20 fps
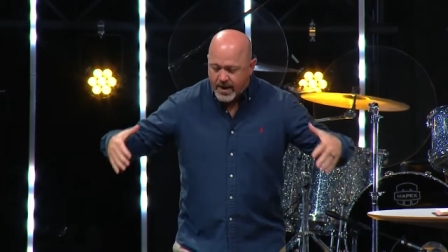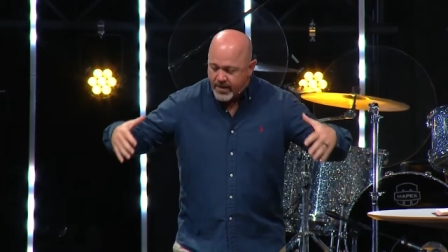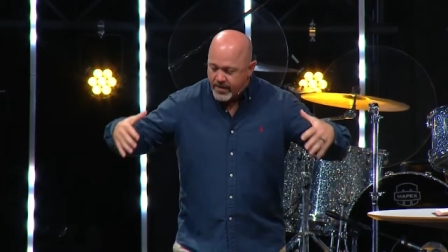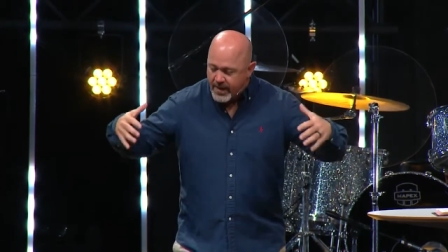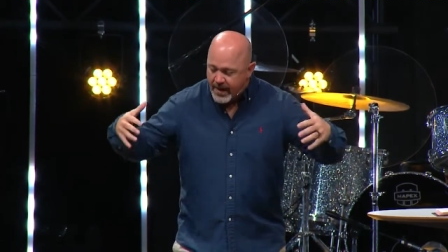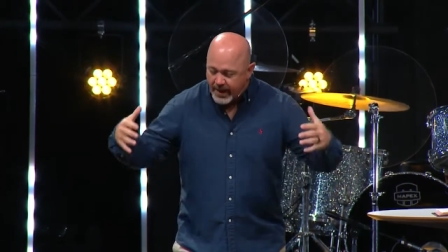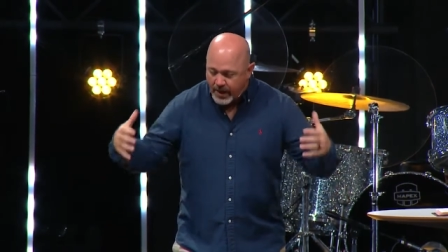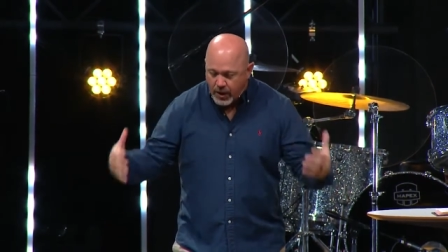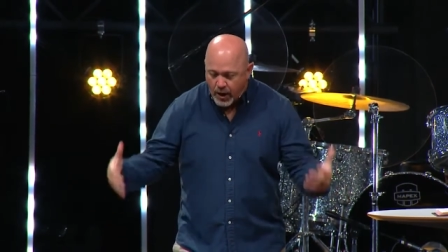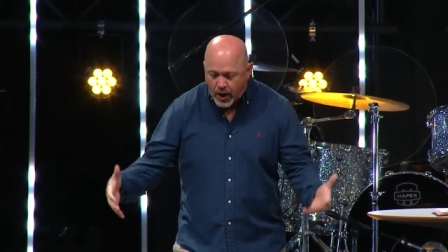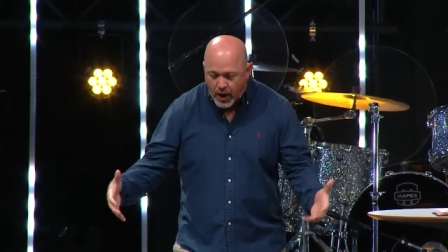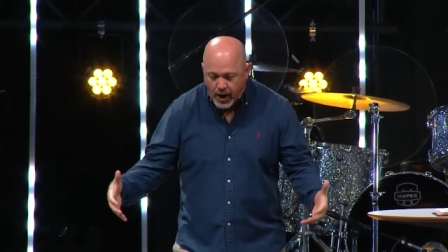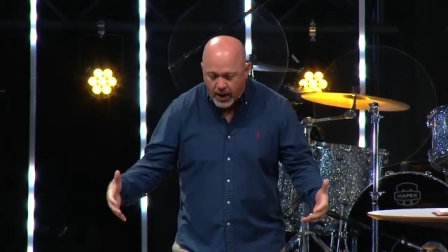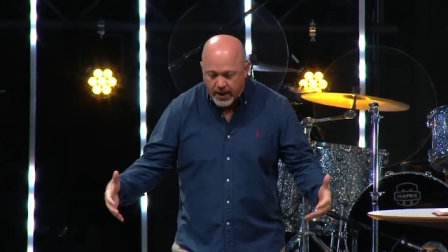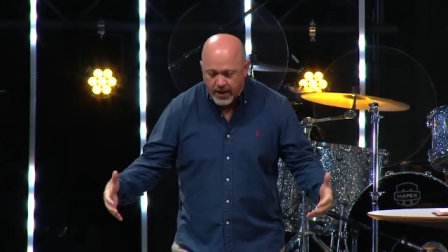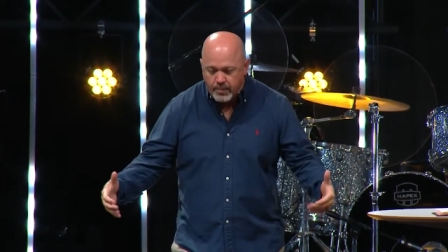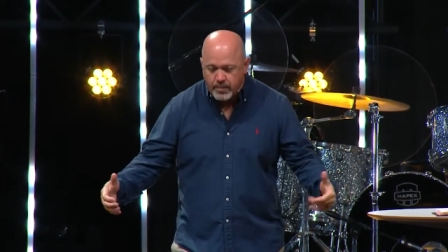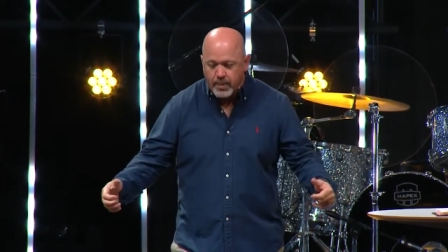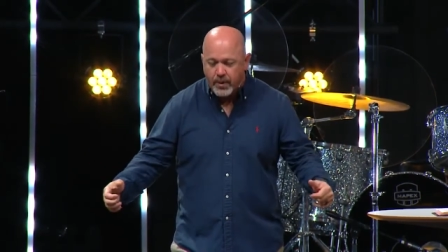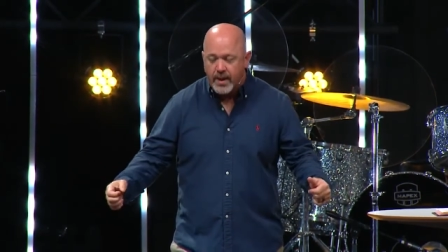They
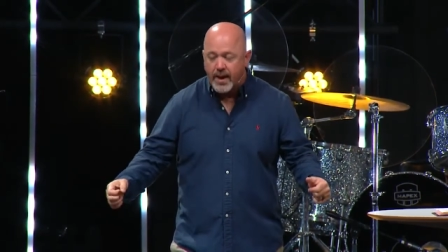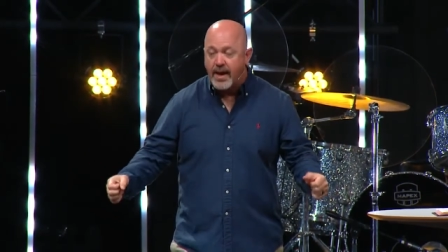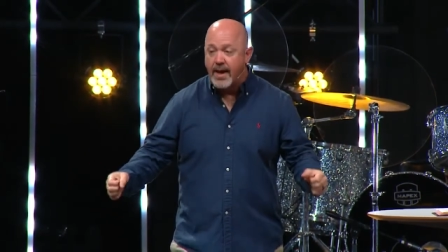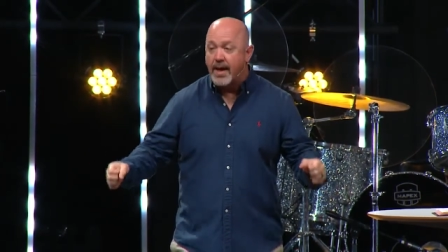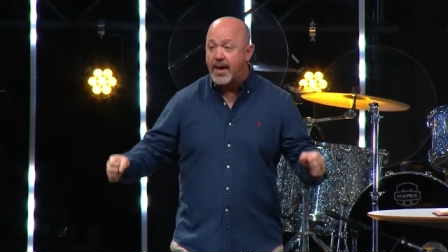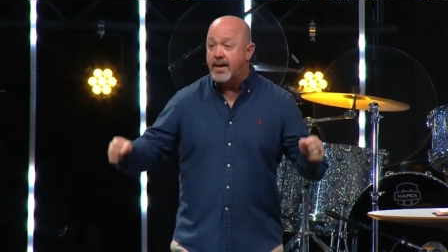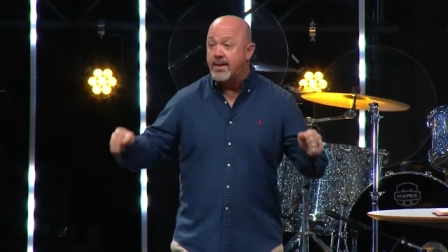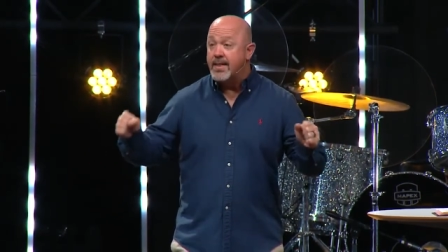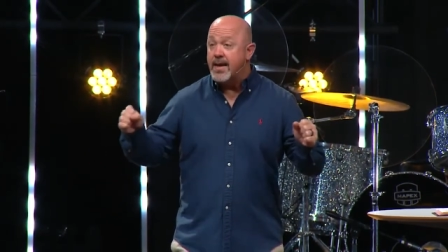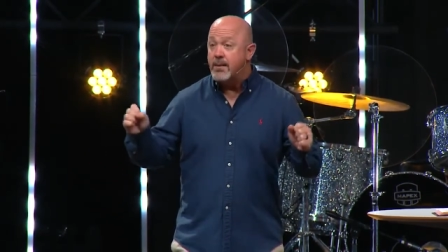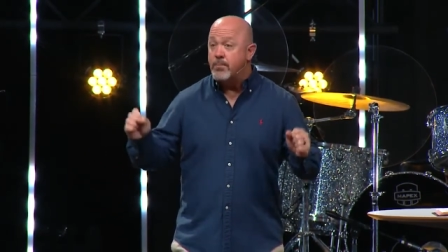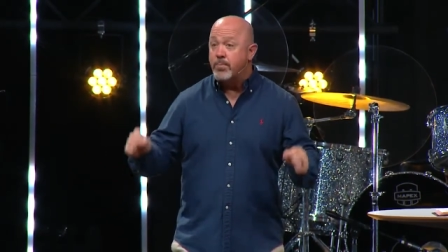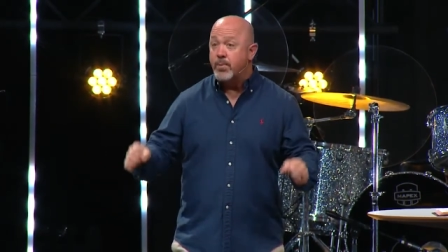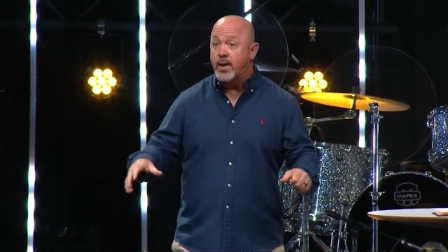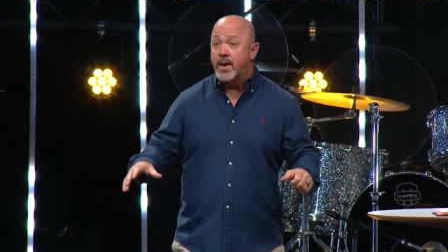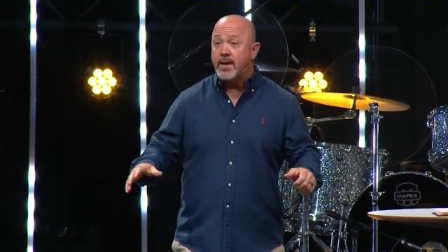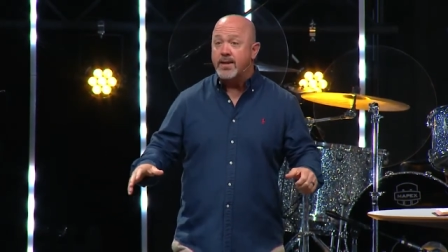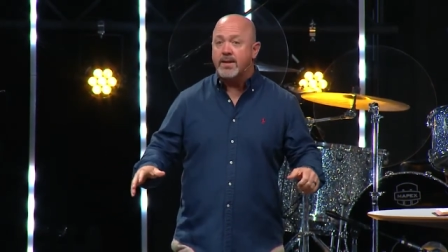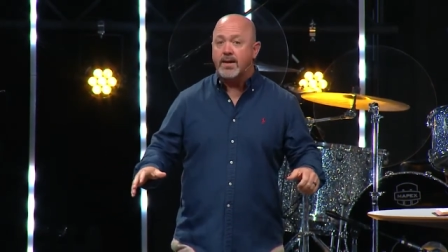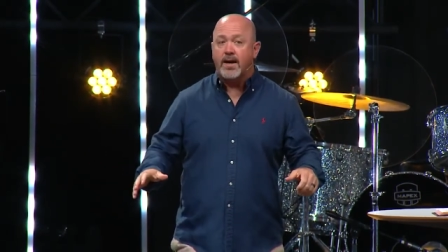call a play, they
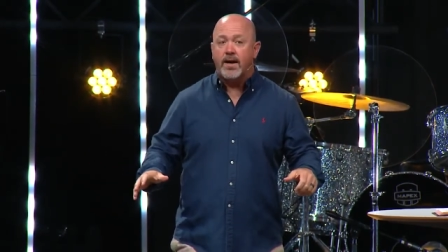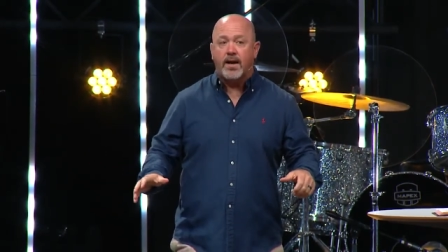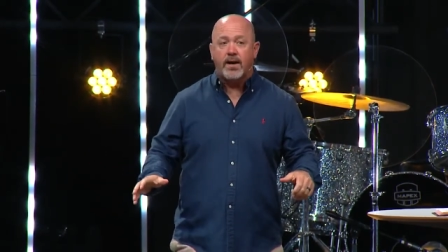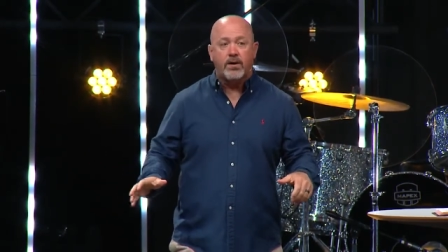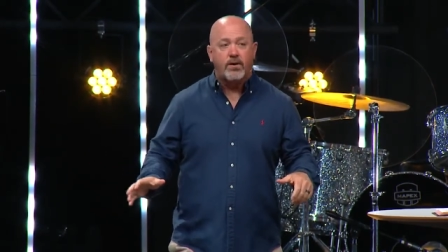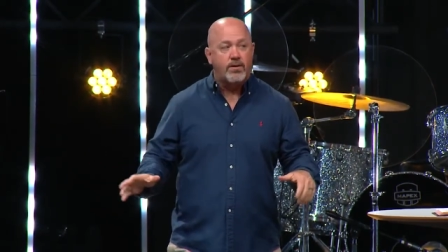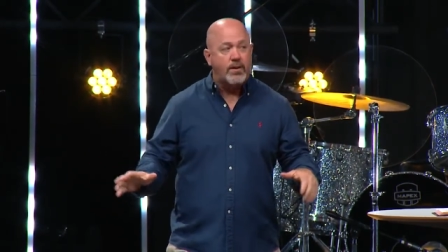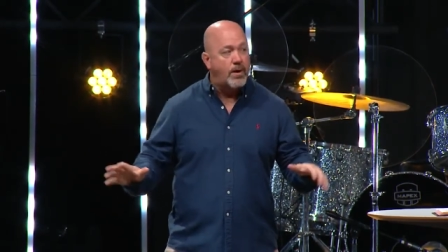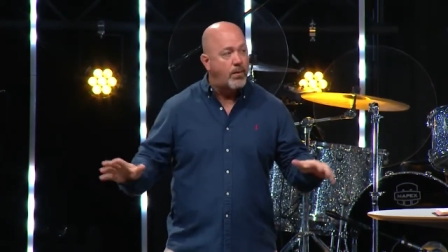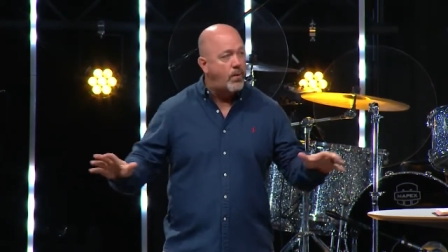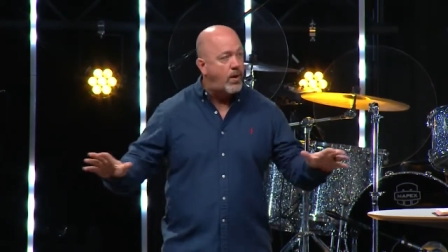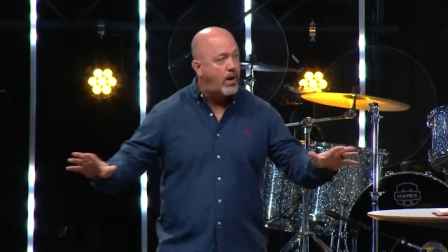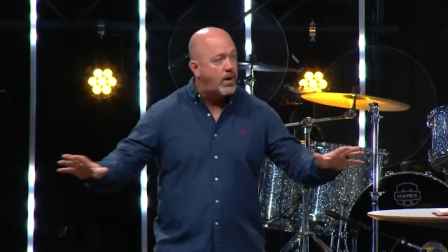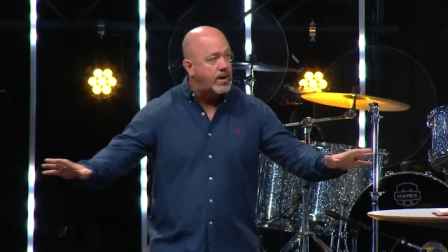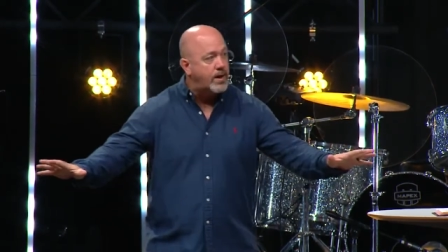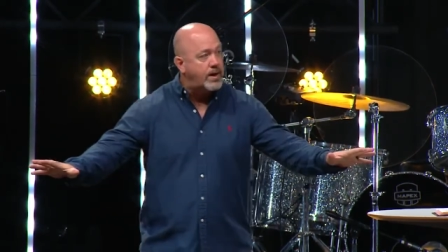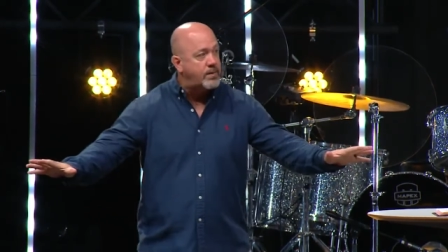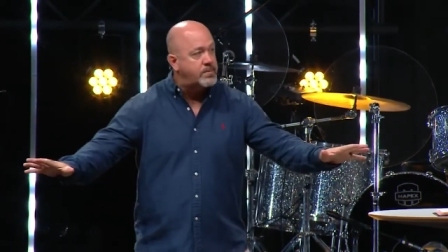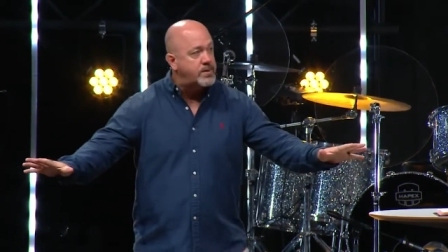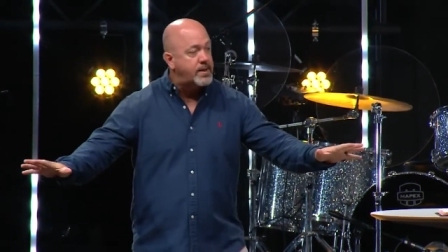break the huddle, they
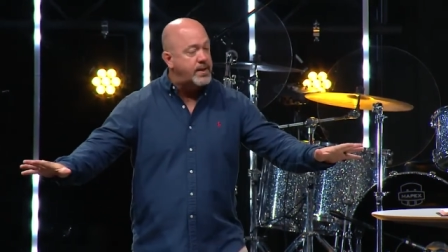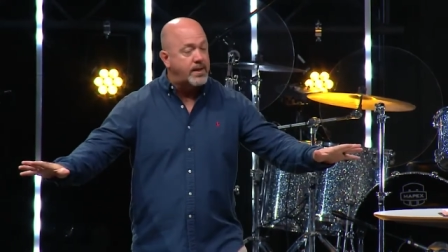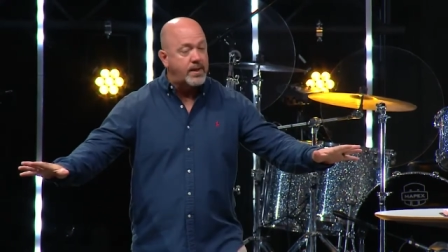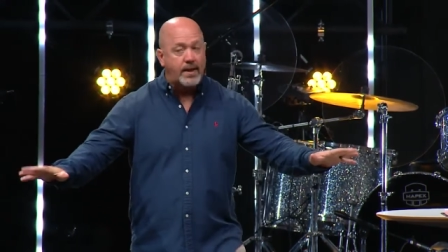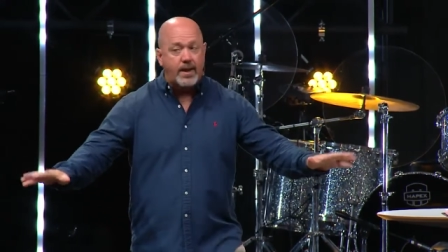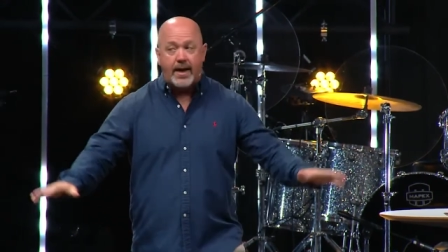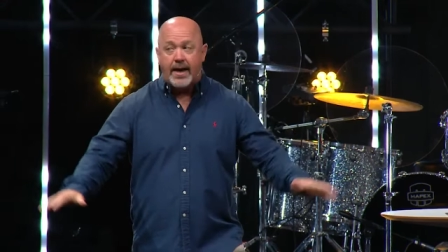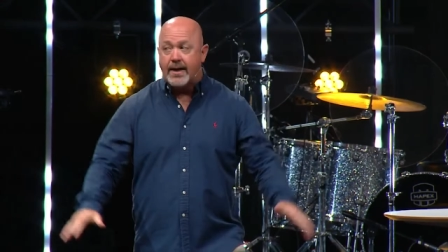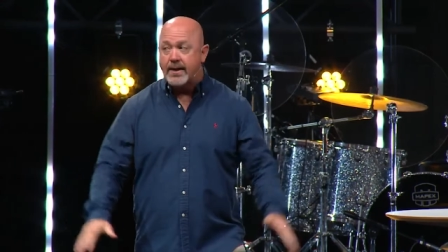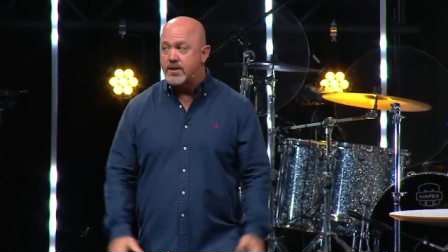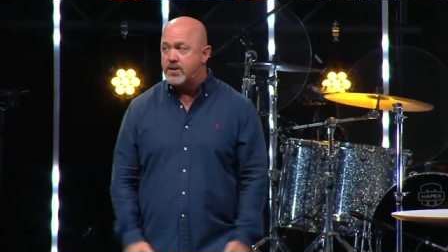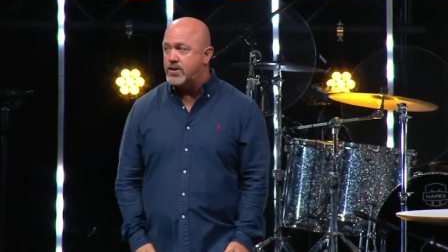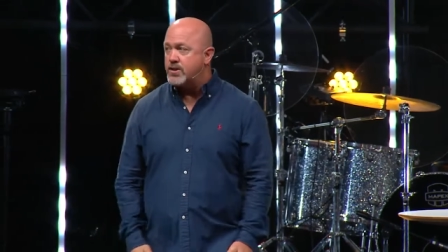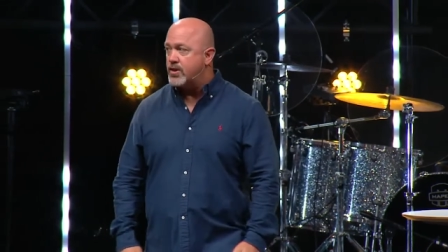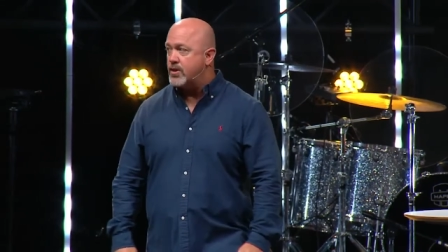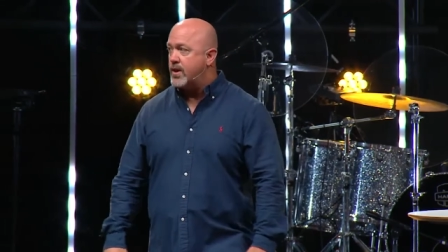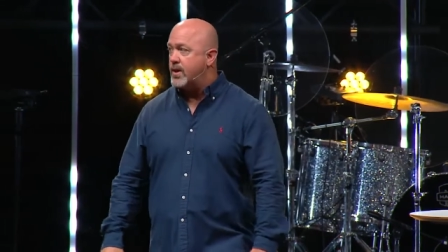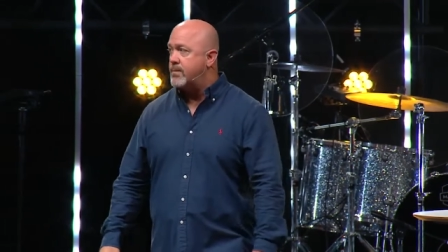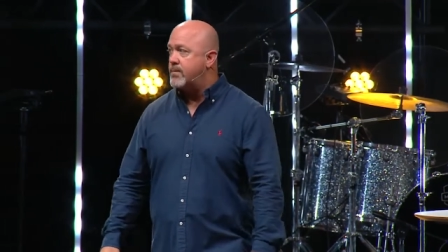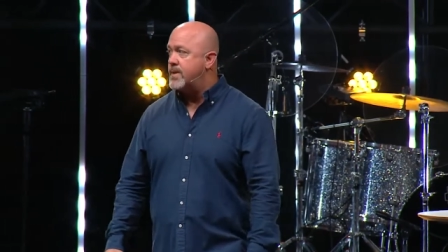walk up to the line of
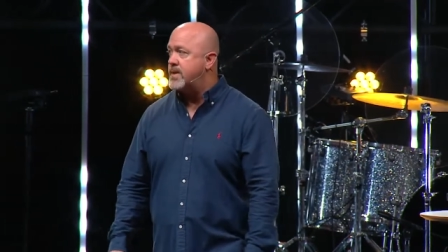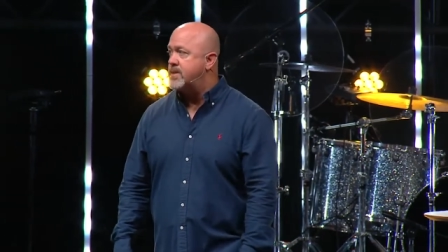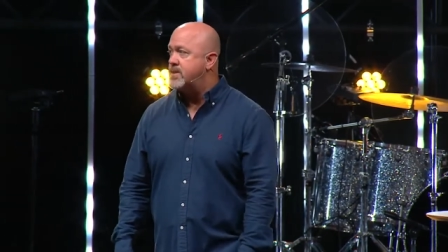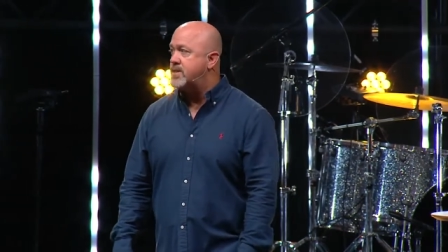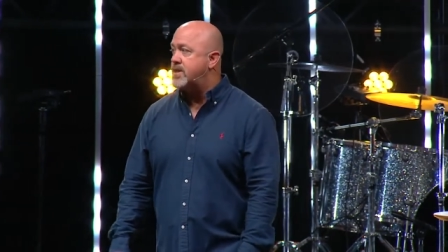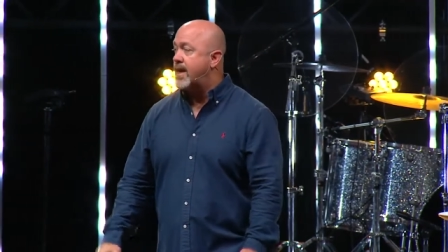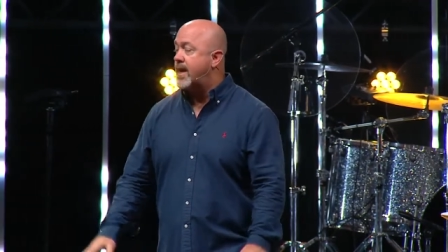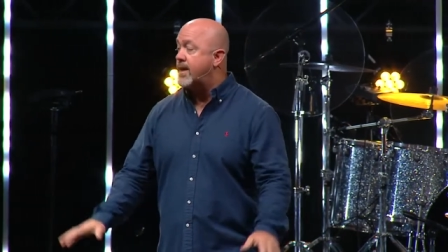scrimmage.